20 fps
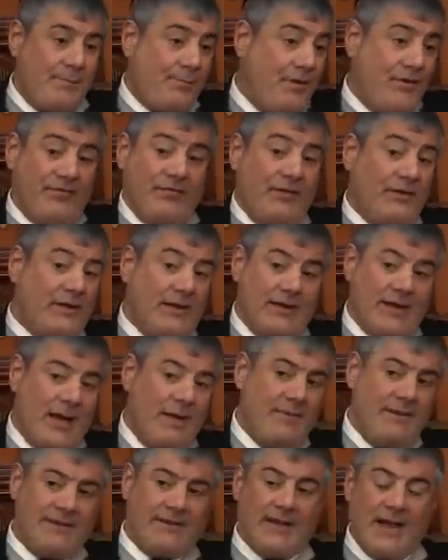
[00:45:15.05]
A person can
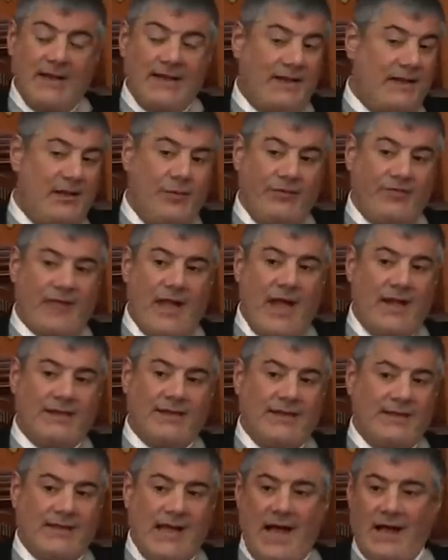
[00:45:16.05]
come and cry, I lost one
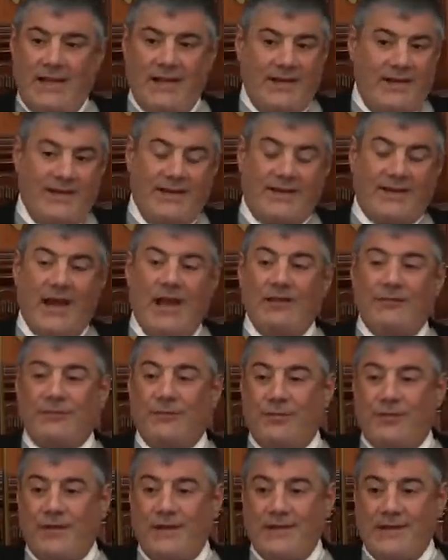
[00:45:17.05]
hundred dollars, and he cried
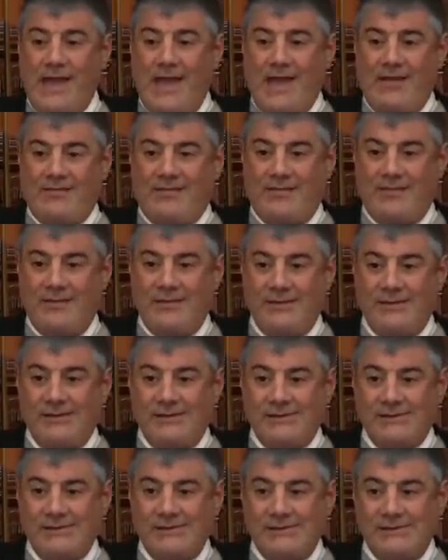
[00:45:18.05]
for three days.
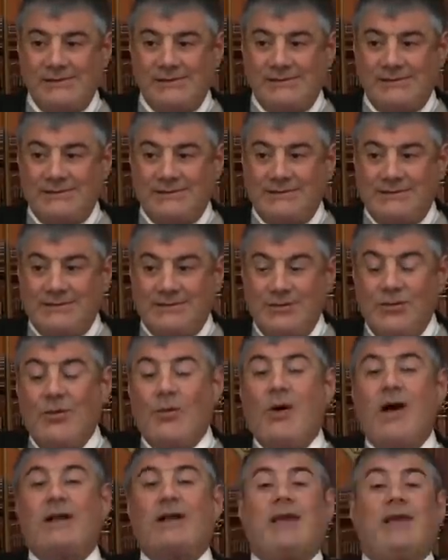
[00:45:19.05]

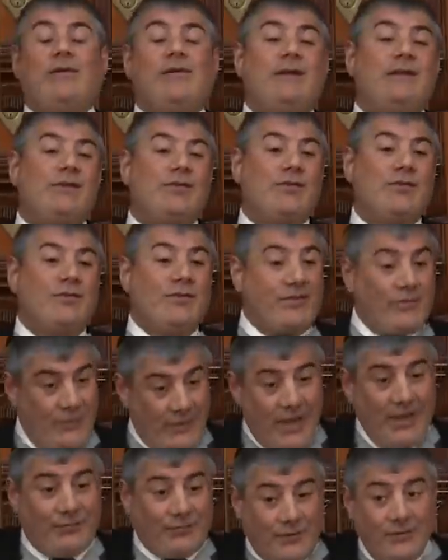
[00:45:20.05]
No, what can we do? So
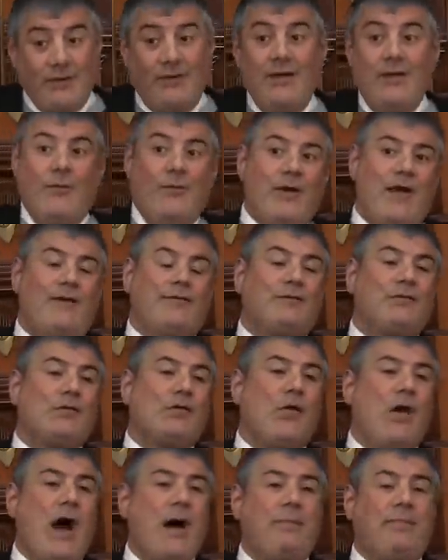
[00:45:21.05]
we have to, we have to
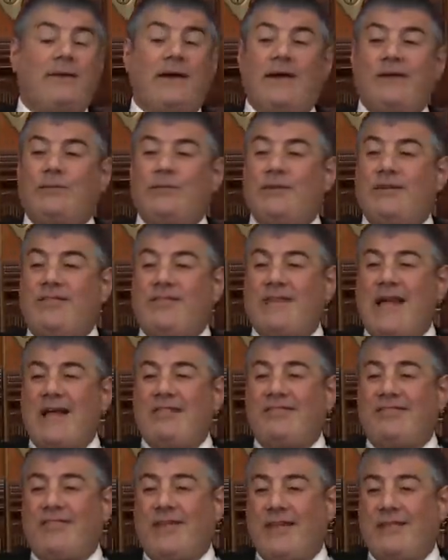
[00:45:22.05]
cooperate with this
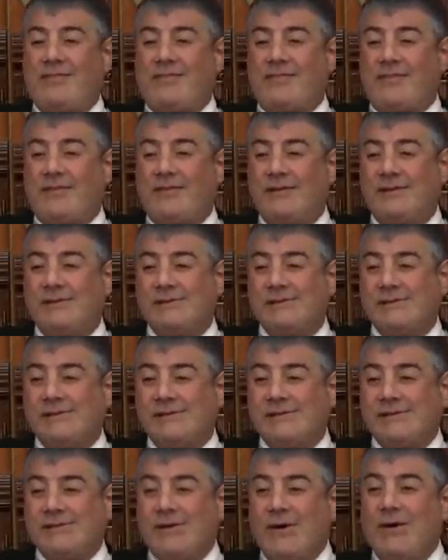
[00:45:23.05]
nonsense.
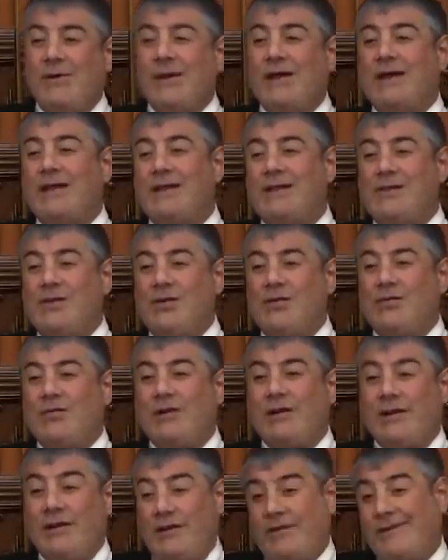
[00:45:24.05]
What are we going to
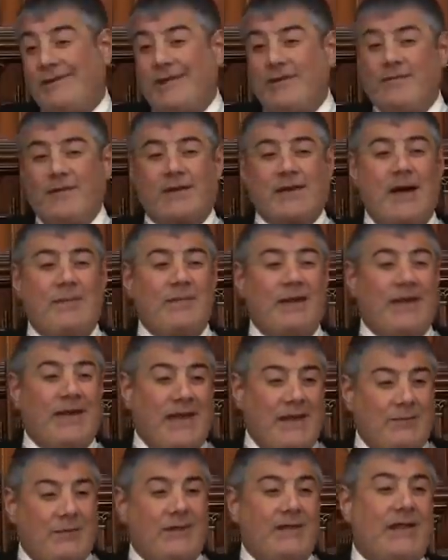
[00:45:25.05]
do? He will never come
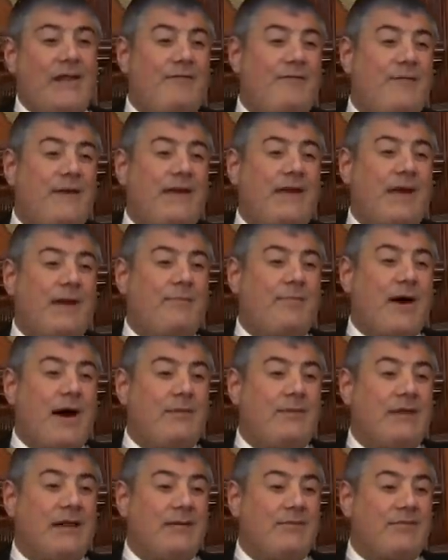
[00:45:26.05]
again when you have bigger
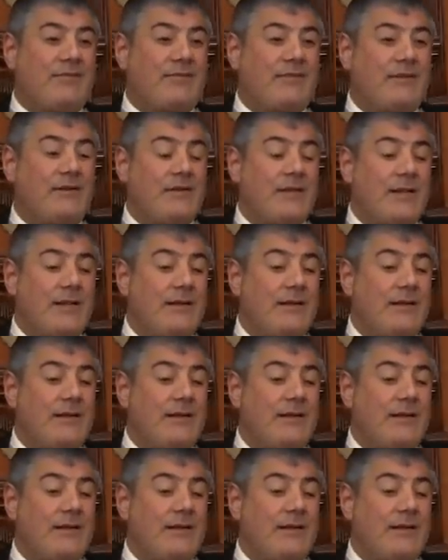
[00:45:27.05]
problems.